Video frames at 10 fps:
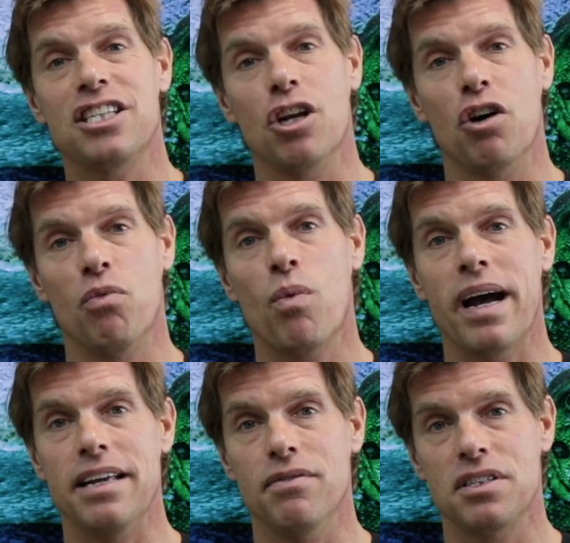a lot of
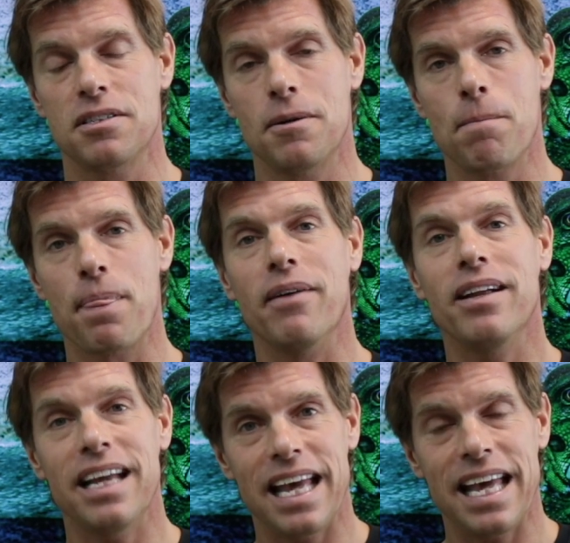waves. Now,
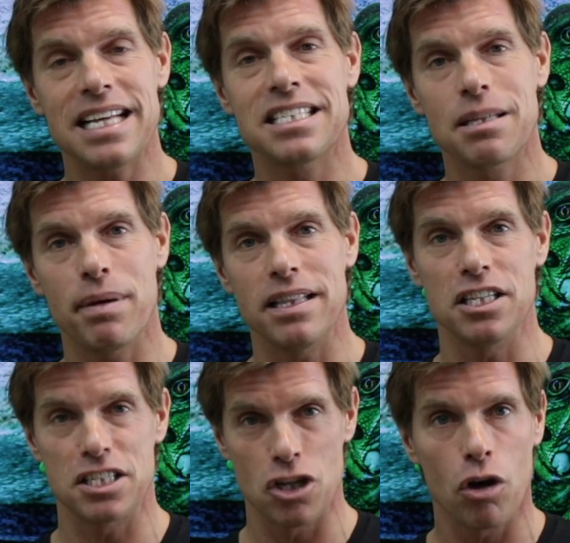here's the bit
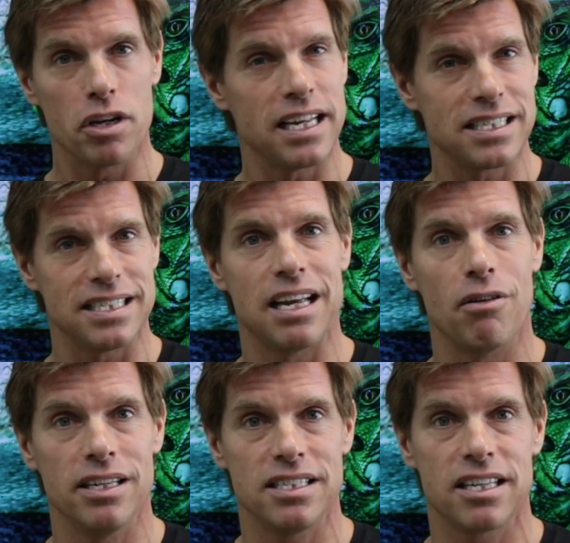that's not
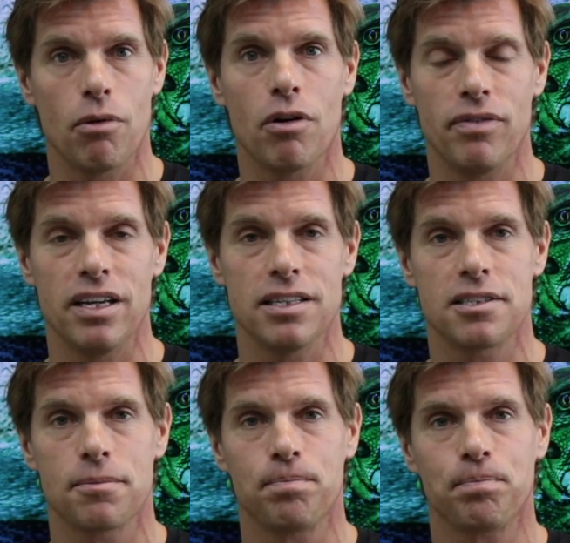necessarily so obvious.